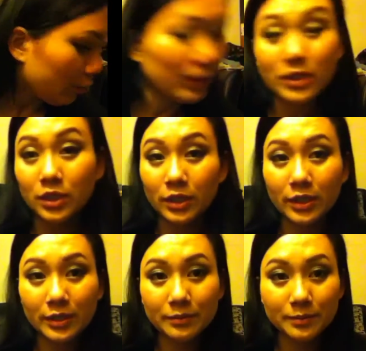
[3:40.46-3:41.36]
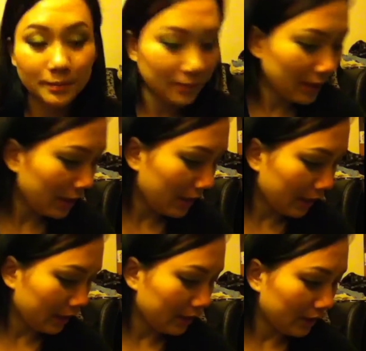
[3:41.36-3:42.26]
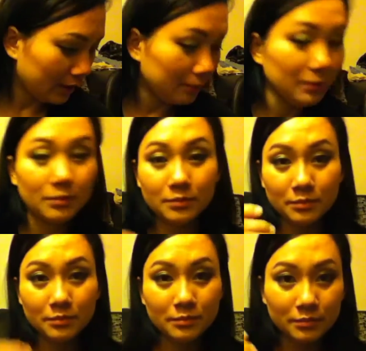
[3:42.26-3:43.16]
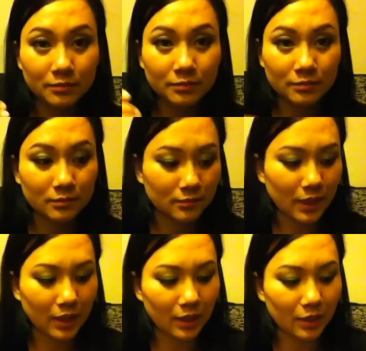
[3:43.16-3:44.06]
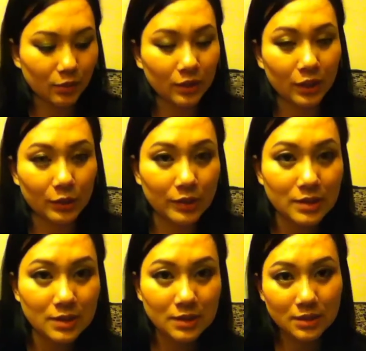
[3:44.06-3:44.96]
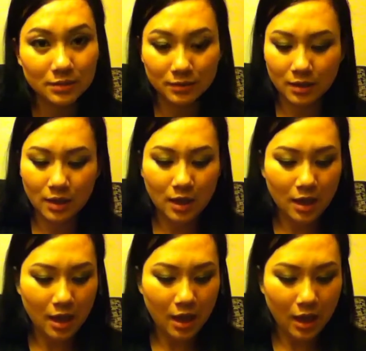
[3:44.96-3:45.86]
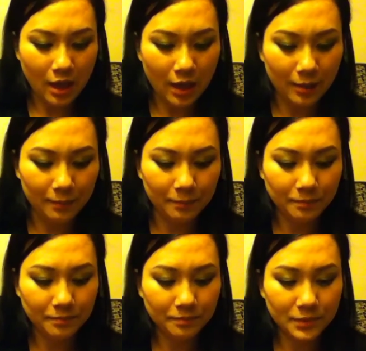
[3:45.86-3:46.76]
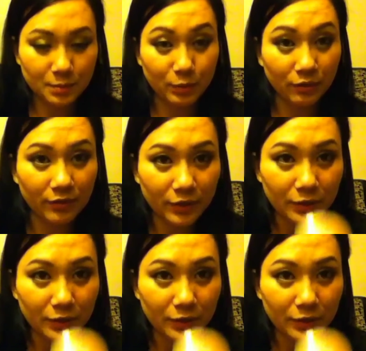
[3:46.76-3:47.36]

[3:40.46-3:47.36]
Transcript: Went to Target, had um had a little clearance um spree over